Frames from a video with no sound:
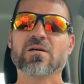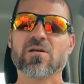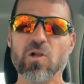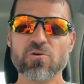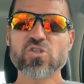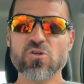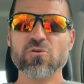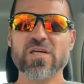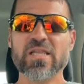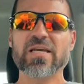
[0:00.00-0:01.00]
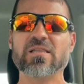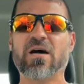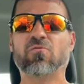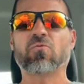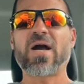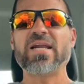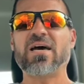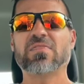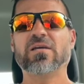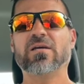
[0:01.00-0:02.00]
close to the elite level, right
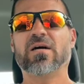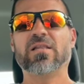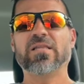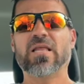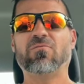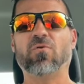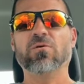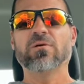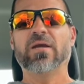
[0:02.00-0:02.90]
at the elite level.